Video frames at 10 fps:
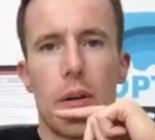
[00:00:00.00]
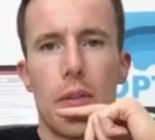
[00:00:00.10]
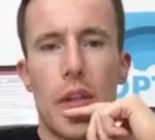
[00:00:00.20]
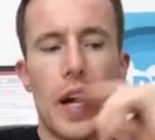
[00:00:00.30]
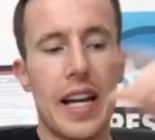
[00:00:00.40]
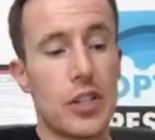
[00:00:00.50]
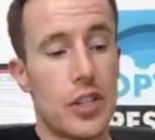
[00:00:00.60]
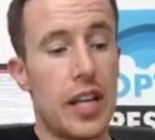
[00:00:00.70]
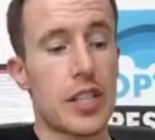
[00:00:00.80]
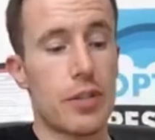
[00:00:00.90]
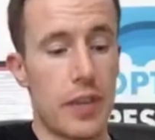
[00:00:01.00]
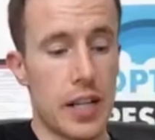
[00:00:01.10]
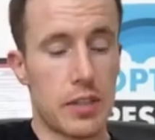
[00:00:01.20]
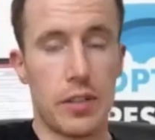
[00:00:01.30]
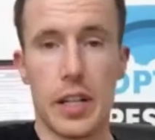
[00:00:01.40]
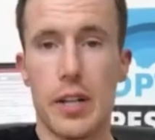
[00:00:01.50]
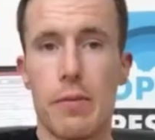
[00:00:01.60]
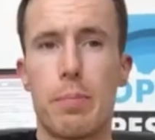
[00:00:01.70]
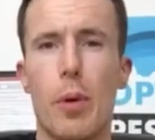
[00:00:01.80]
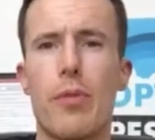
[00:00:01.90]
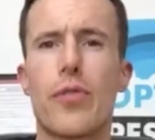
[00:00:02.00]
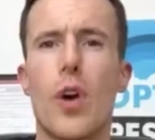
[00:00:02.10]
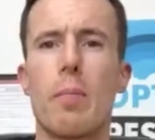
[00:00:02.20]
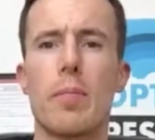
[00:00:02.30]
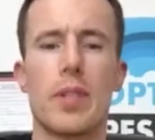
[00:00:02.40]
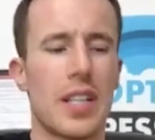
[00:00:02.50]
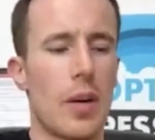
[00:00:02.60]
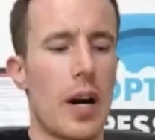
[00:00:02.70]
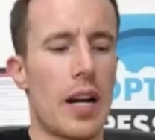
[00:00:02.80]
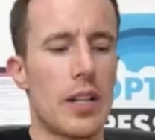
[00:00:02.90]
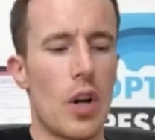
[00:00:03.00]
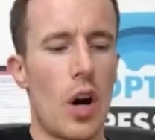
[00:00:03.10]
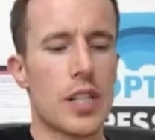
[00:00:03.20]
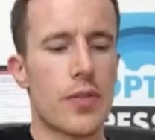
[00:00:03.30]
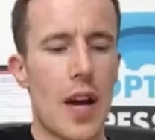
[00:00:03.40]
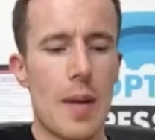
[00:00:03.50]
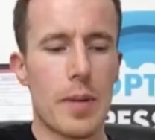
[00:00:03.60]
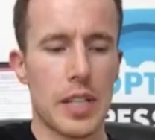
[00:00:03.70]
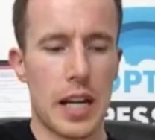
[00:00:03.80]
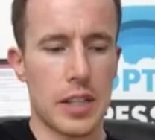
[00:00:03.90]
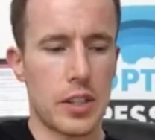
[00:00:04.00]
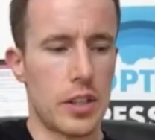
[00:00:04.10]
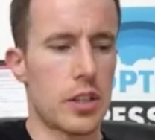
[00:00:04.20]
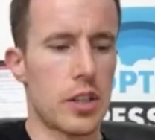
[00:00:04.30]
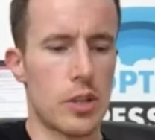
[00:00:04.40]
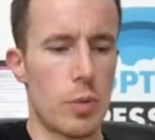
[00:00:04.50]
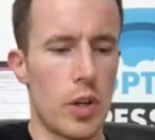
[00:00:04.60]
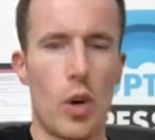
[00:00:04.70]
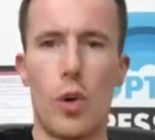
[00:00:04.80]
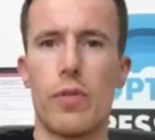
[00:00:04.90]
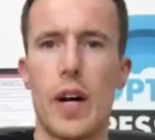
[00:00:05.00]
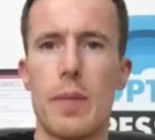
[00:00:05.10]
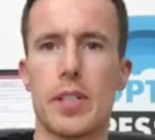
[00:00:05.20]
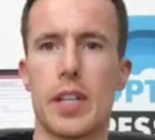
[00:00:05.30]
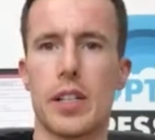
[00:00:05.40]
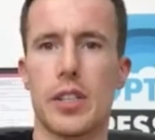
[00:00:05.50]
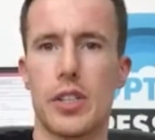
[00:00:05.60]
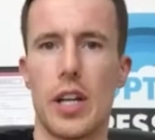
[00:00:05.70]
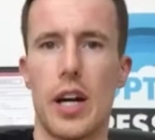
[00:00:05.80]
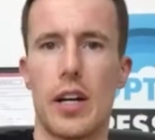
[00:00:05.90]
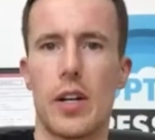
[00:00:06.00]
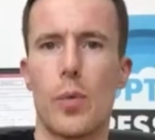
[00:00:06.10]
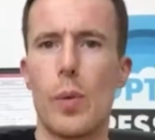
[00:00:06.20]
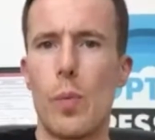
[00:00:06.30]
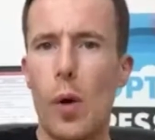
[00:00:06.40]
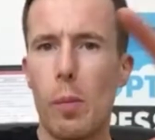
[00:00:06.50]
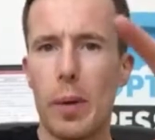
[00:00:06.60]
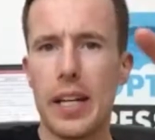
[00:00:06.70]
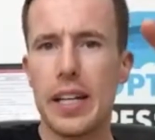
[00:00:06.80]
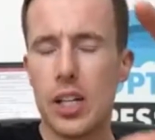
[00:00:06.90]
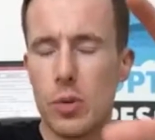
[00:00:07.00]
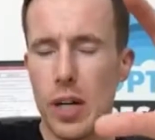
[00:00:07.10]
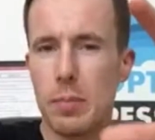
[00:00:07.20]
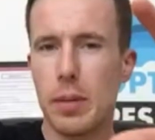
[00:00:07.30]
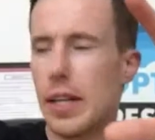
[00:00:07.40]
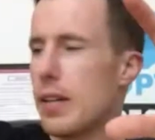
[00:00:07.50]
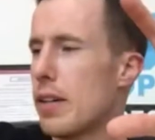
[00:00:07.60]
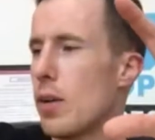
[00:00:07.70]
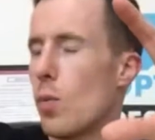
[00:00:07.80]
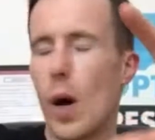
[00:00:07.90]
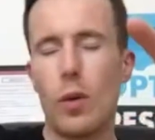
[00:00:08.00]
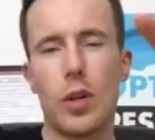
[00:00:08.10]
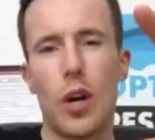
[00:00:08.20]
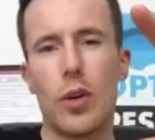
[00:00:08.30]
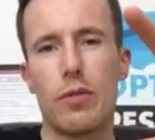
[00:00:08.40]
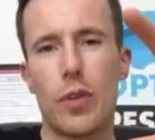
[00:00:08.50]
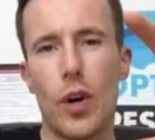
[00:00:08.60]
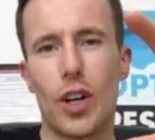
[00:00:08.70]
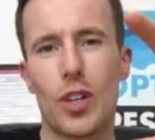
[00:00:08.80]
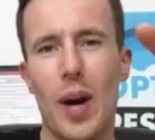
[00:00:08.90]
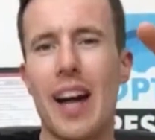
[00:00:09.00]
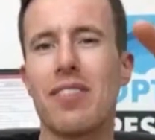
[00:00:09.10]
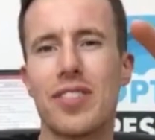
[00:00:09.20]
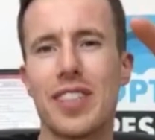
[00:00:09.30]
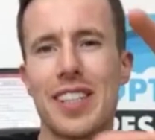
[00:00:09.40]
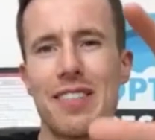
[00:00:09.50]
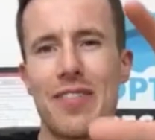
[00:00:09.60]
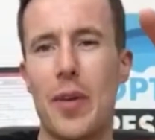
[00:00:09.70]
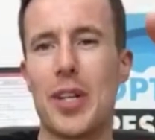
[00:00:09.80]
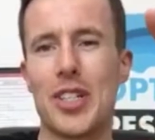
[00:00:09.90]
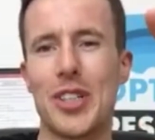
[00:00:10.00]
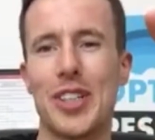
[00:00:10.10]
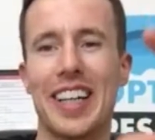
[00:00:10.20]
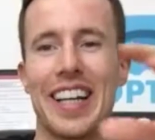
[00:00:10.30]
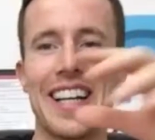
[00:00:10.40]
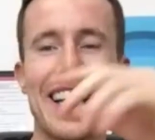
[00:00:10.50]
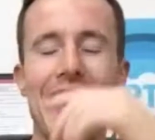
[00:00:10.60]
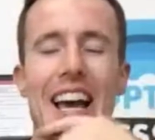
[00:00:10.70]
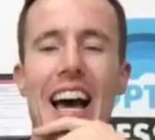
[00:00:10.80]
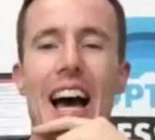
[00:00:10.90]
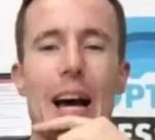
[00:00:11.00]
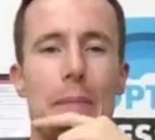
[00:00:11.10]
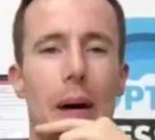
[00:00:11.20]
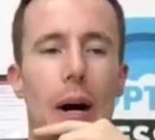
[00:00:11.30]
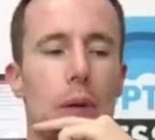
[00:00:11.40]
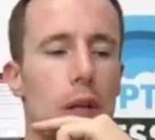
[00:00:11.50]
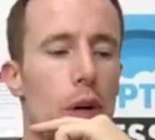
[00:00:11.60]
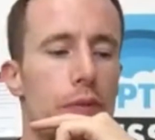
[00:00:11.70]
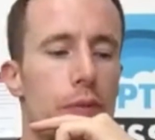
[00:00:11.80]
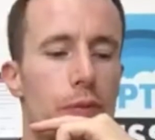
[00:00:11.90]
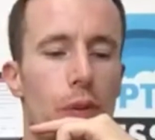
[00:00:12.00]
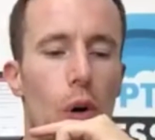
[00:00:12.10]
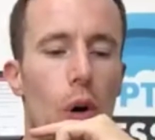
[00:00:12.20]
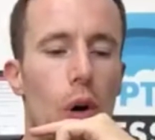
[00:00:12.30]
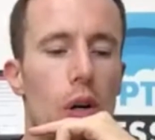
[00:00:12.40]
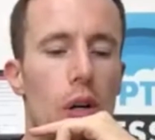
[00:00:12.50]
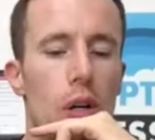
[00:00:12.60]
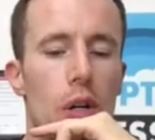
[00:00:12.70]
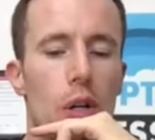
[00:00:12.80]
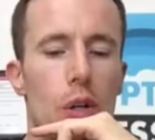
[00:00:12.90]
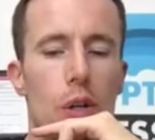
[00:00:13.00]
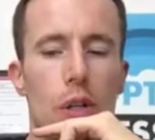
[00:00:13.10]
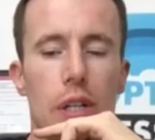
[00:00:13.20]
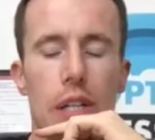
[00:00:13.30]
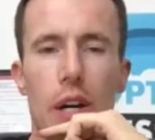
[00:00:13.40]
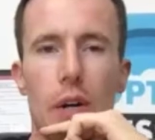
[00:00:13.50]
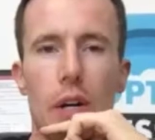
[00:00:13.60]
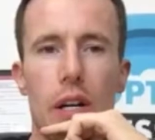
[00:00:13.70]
that is this effectively, but from, you know, not as famous actors, because we're not all famous actors yet. We will be incredibly well known for our craft very shortly. But I would love for, you know,